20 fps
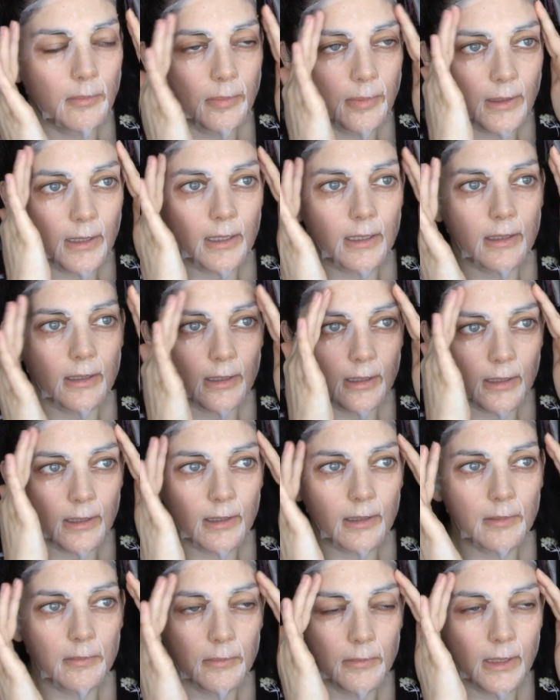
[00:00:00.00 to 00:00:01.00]
but
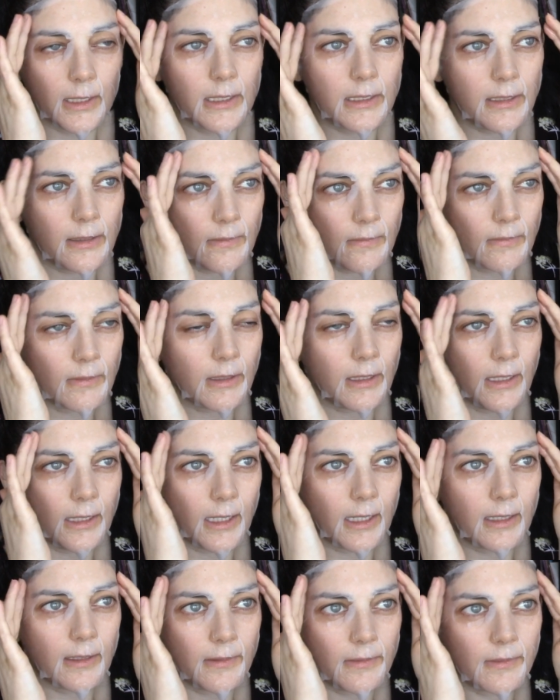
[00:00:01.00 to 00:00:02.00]
I didn't really
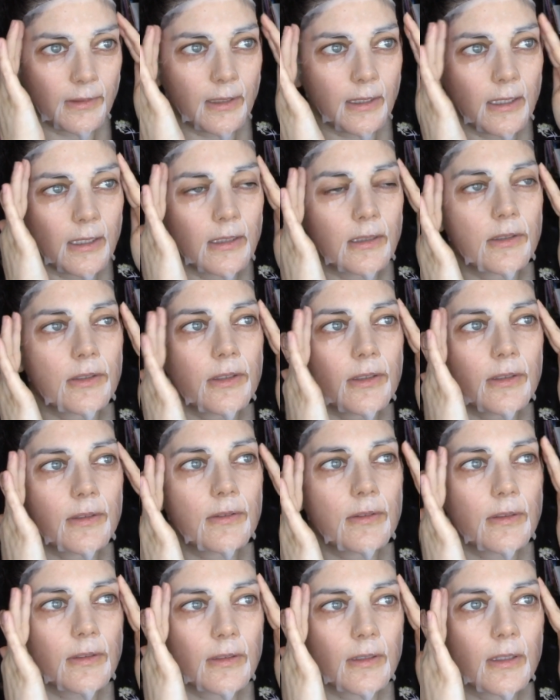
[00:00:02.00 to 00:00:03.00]
have any
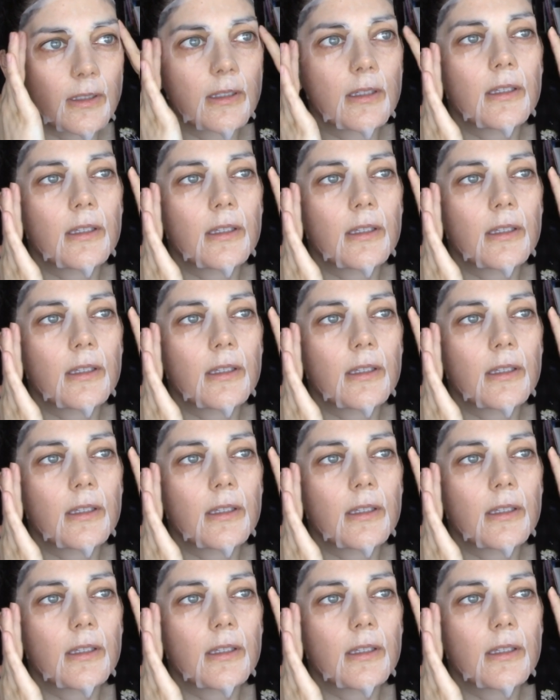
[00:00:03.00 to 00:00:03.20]
issues